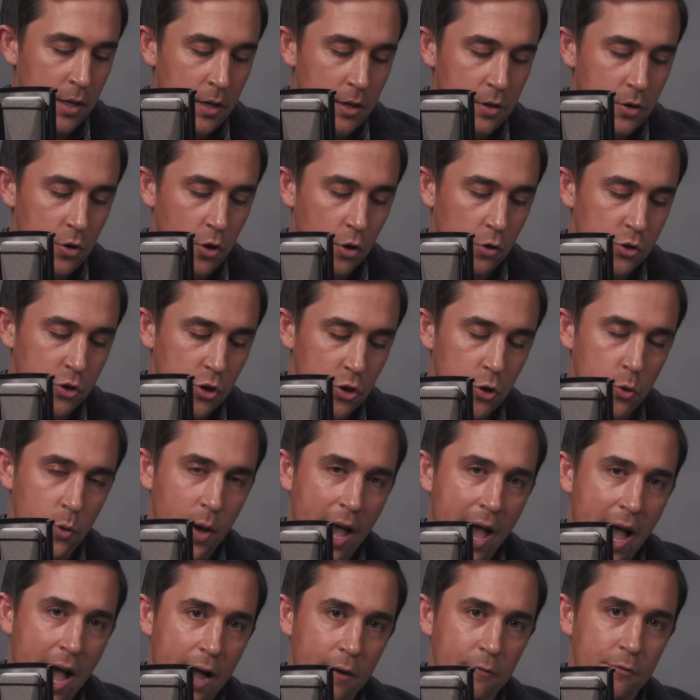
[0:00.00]
You know, so you
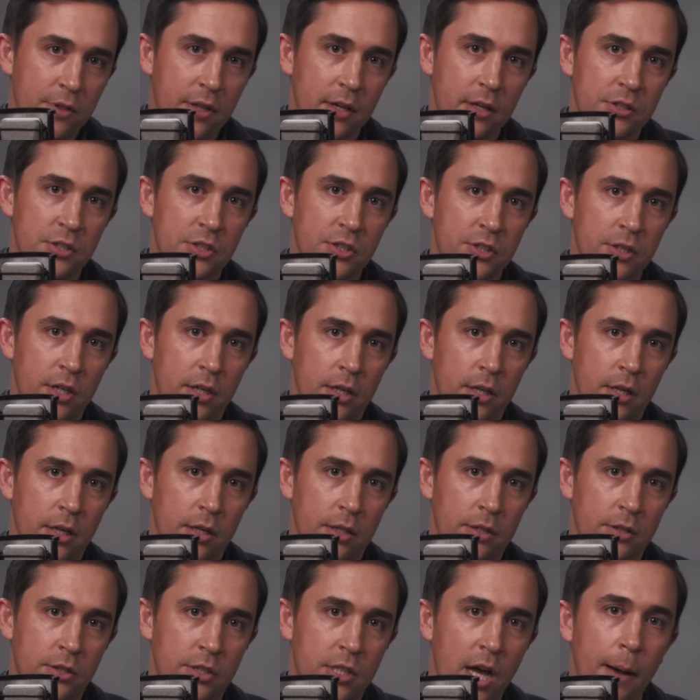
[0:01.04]
have this
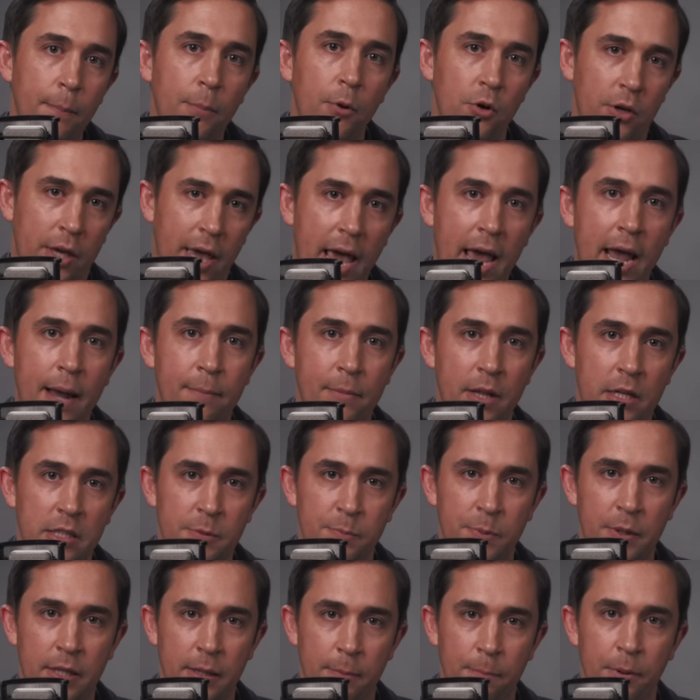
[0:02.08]
double game that's
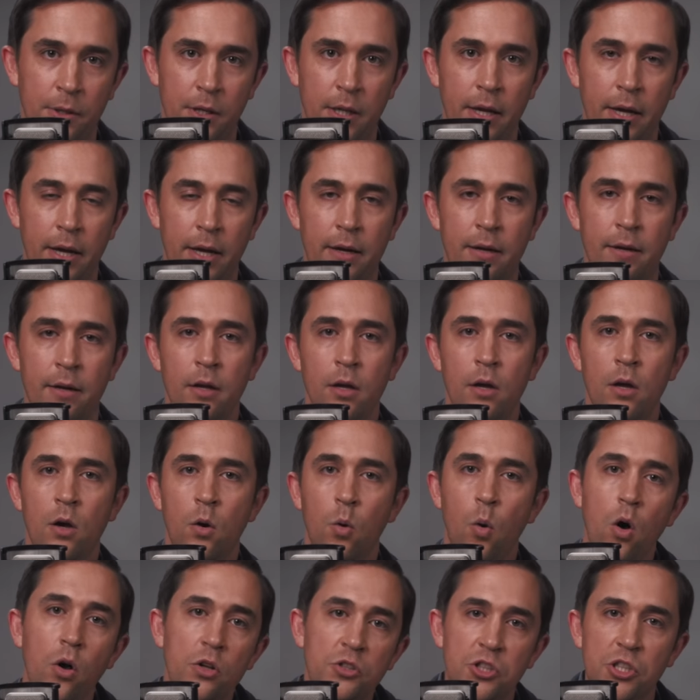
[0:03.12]
being played.
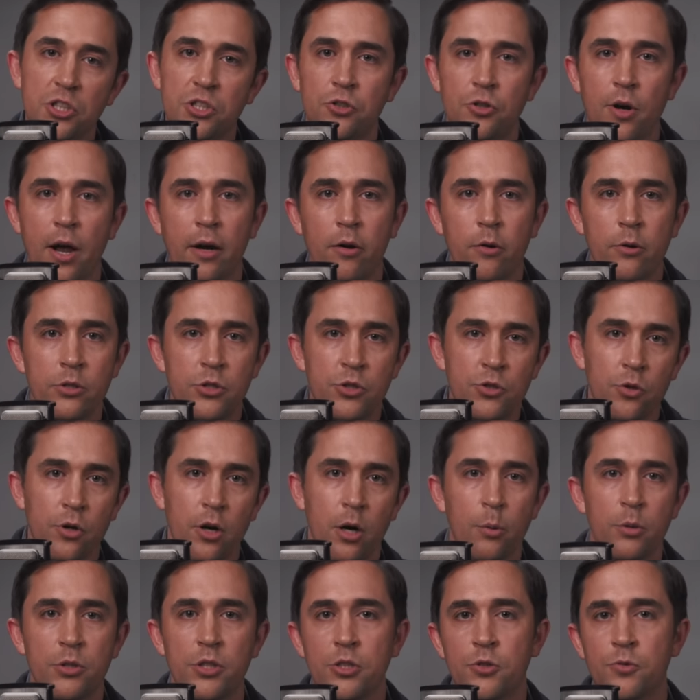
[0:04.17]
Well, it's just Drag Queen Story
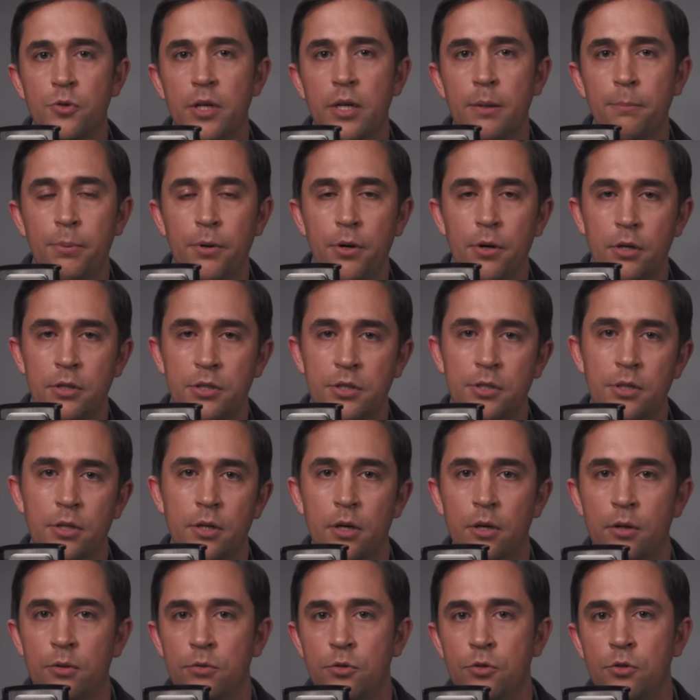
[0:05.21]
Hour. We're just reading books. You
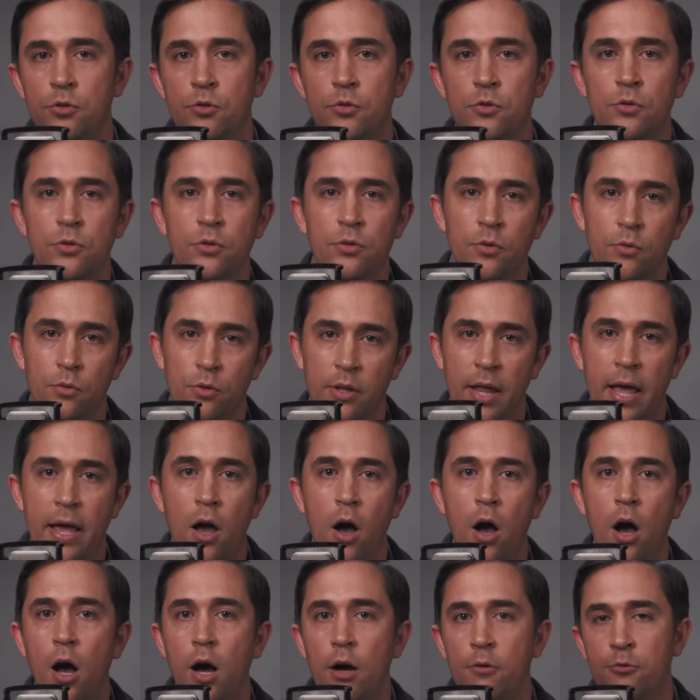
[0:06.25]
know, lay
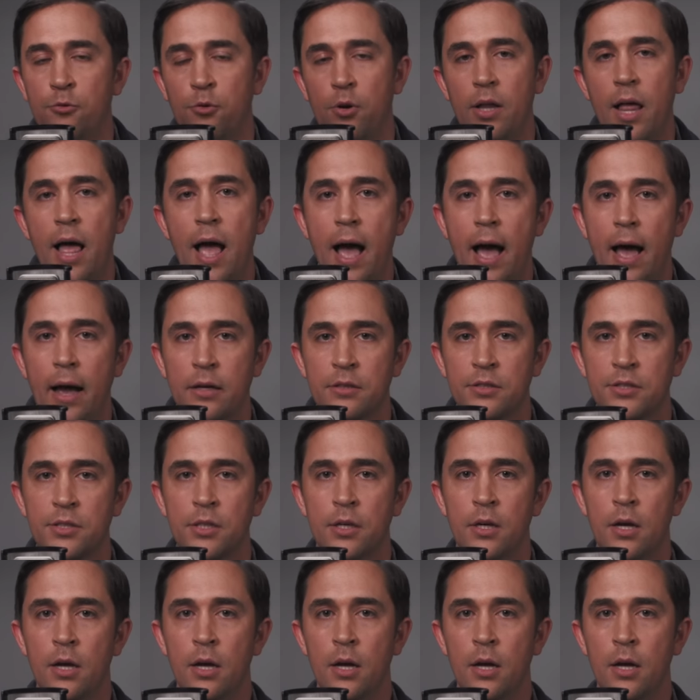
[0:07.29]
off, relax.